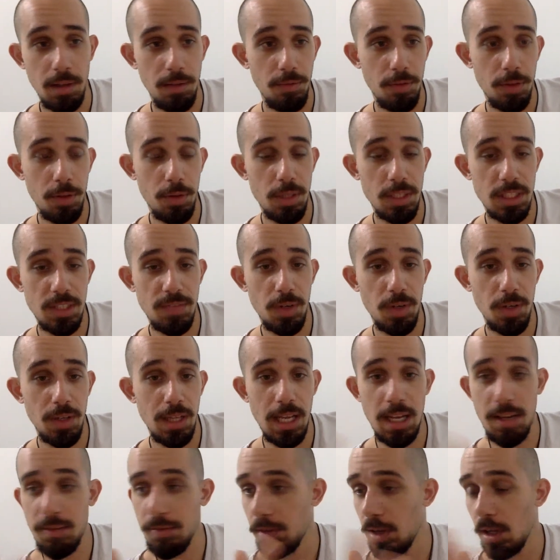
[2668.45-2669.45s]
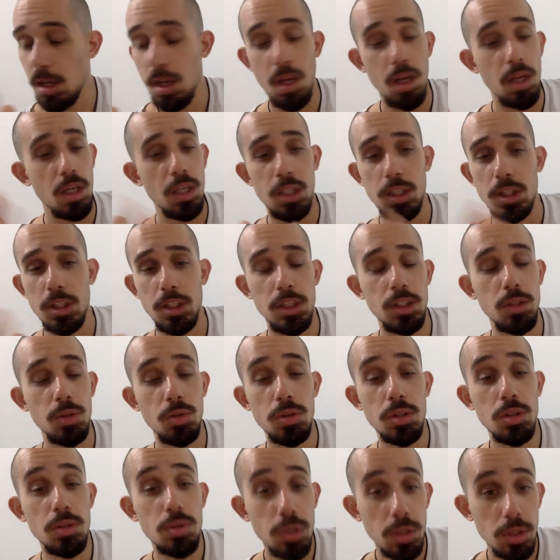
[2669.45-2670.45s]
for the rest of your life, you
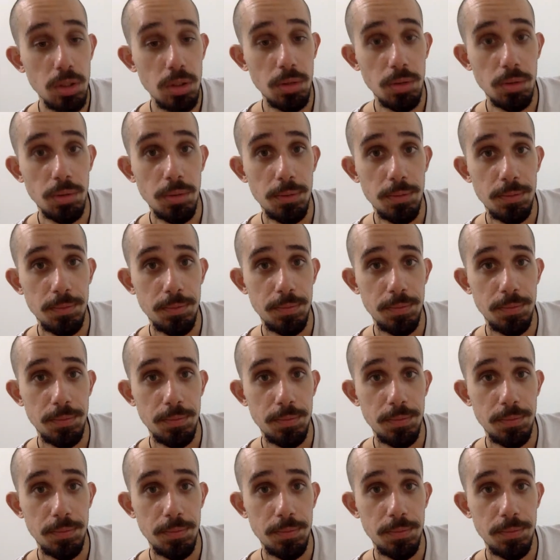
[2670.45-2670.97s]
do you.